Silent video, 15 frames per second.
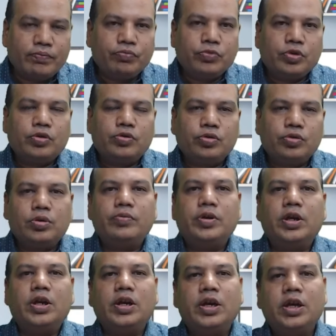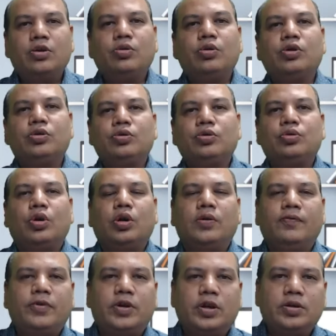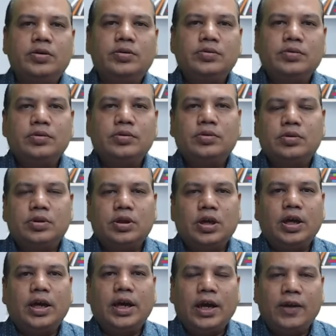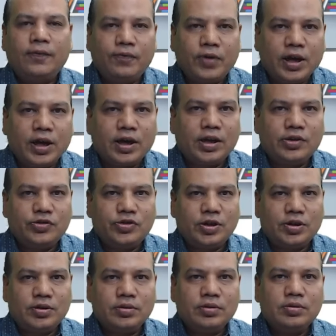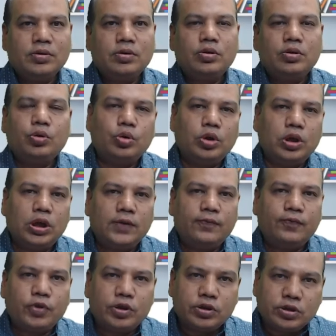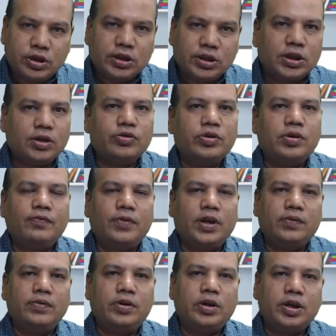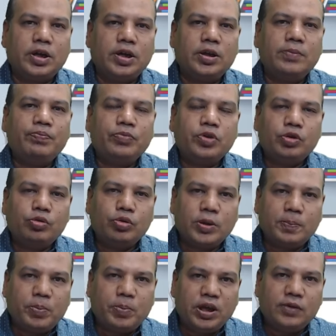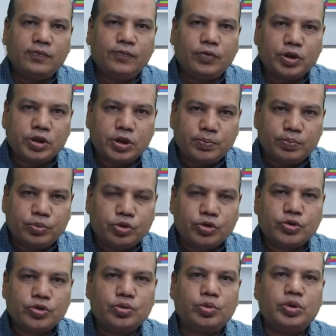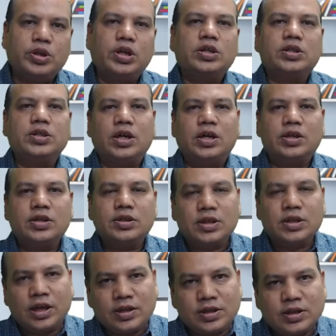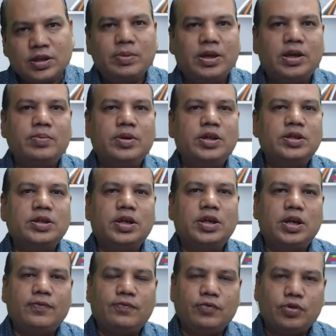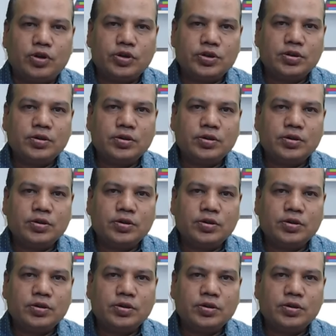So we are again going to offer the FR lecture only for 3,500, you are paying for the books, courier charges and some administrative cost.